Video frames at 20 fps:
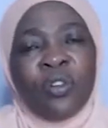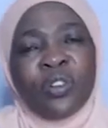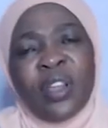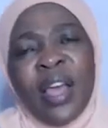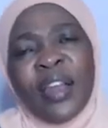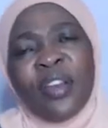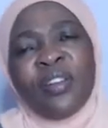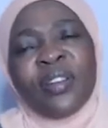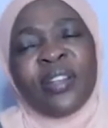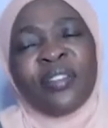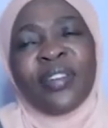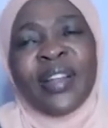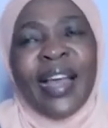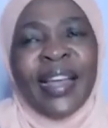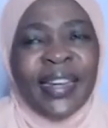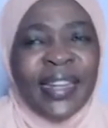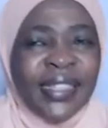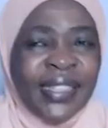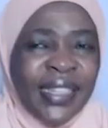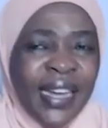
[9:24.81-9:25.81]
Although I don't really
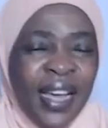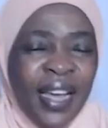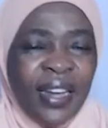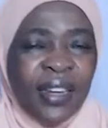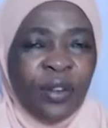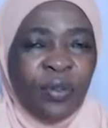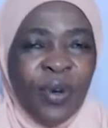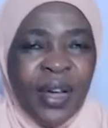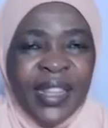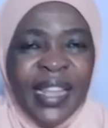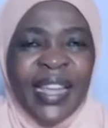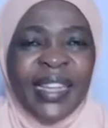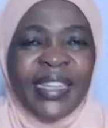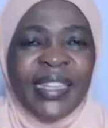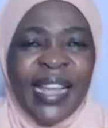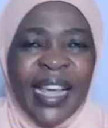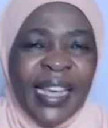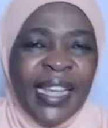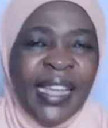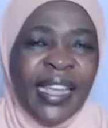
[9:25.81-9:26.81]
understand, were they
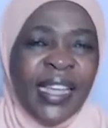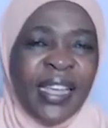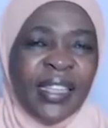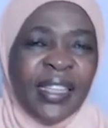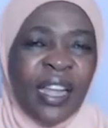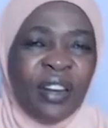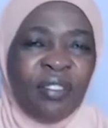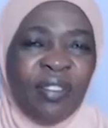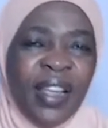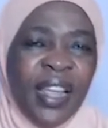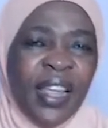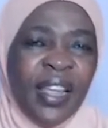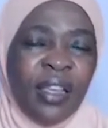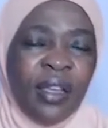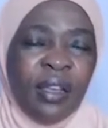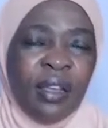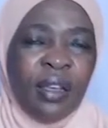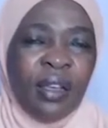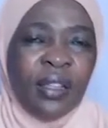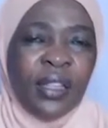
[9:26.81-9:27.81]
taking the
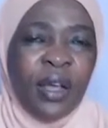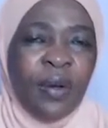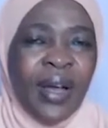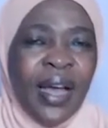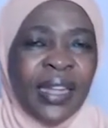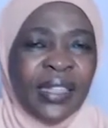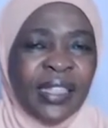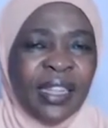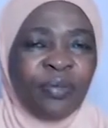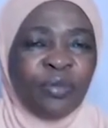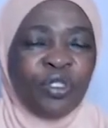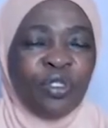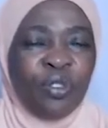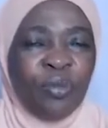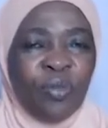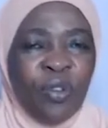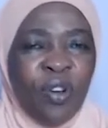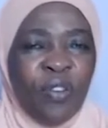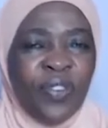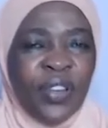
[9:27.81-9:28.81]
ring? They were asking to
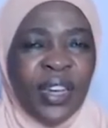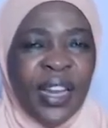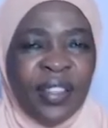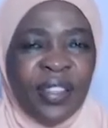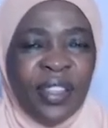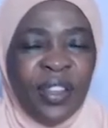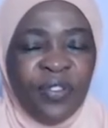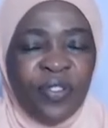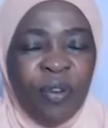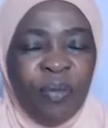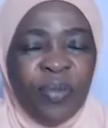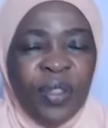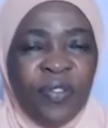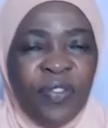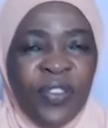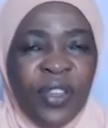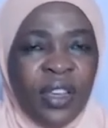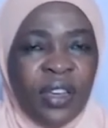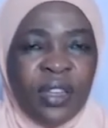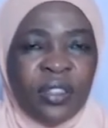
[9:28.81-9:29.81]
remove it, I think, from the
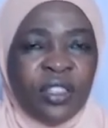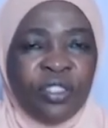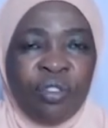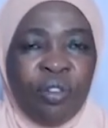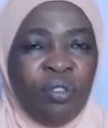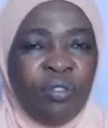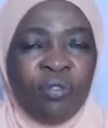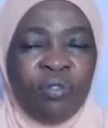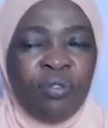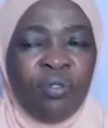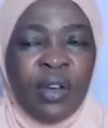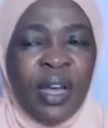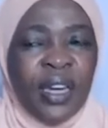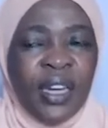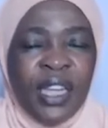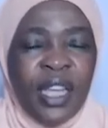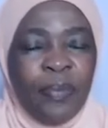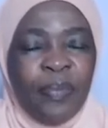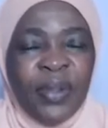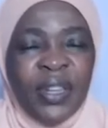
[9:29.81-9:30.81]
finger. So you
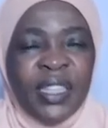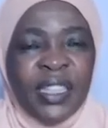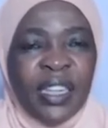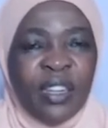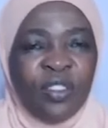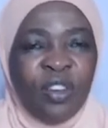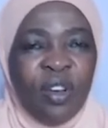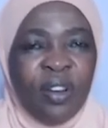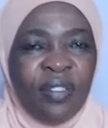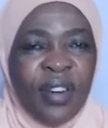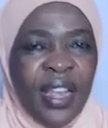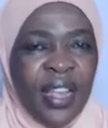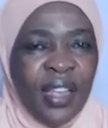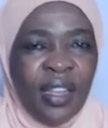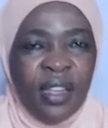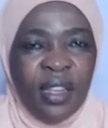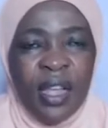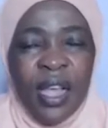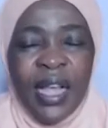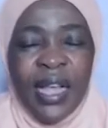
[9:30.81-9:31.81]
can keep it, still your
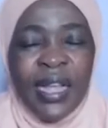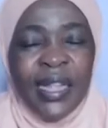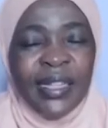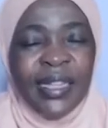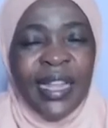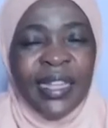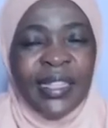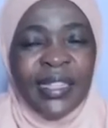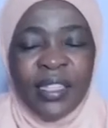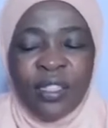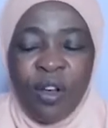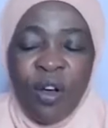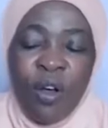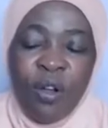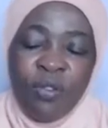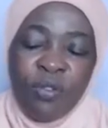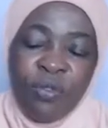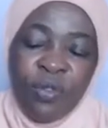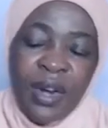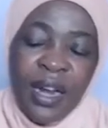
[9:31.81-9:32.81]
ring. That's
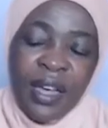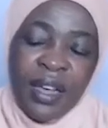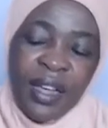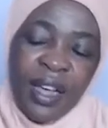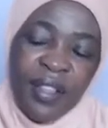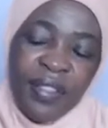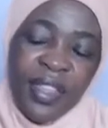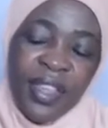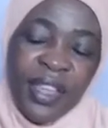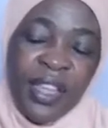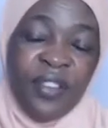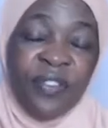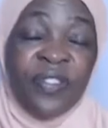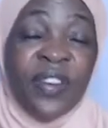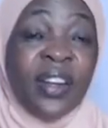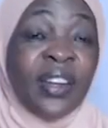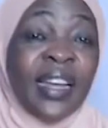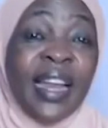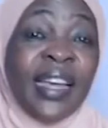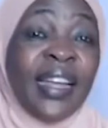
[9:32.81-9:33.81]
all, I think he
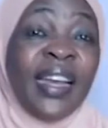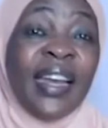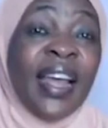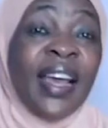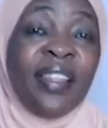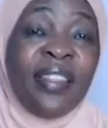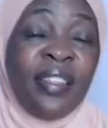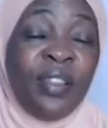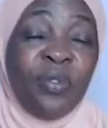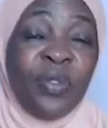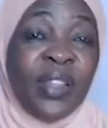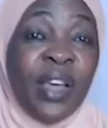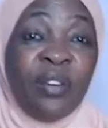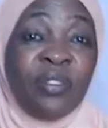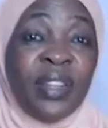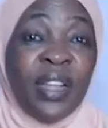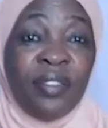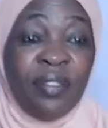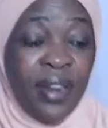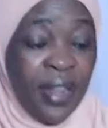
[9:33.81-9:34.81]
felt like nothing
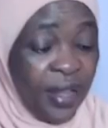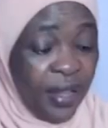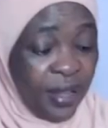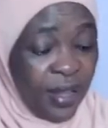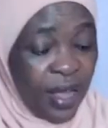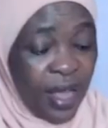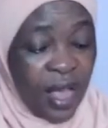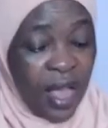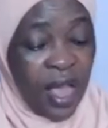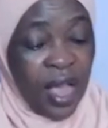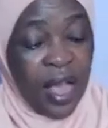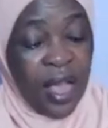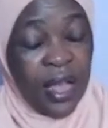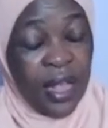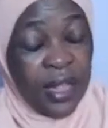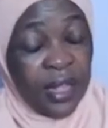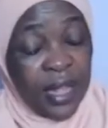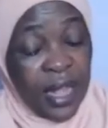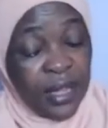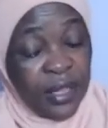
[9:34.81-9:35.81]
without the ring.
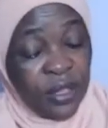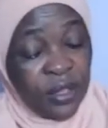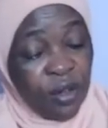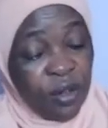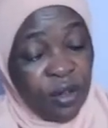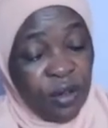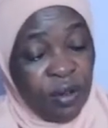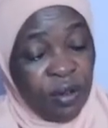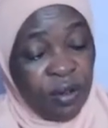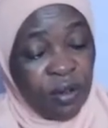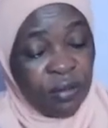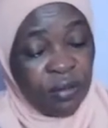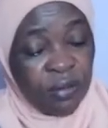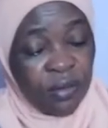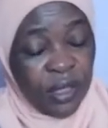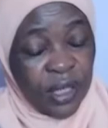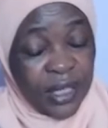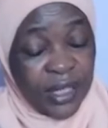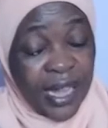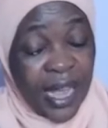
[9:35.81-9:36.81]
That's so
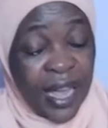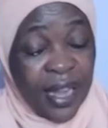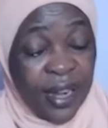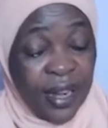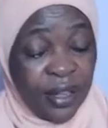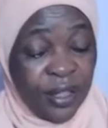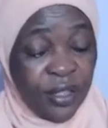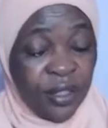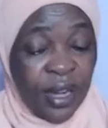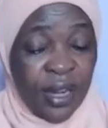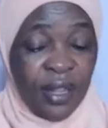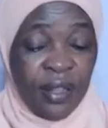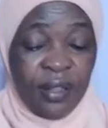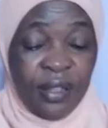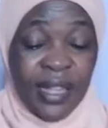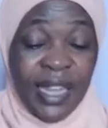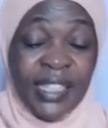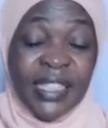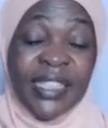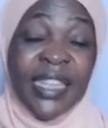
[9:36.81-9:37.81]
sad, actually.
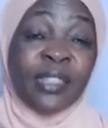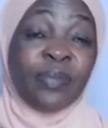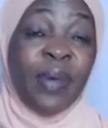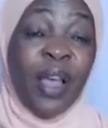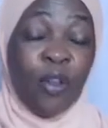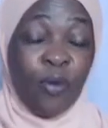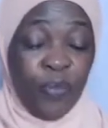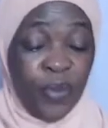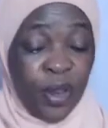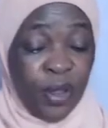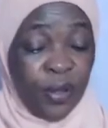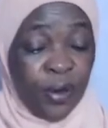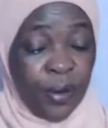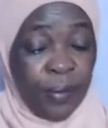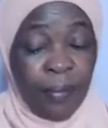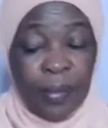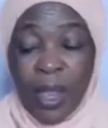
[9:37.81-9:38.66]
That's just my opinion.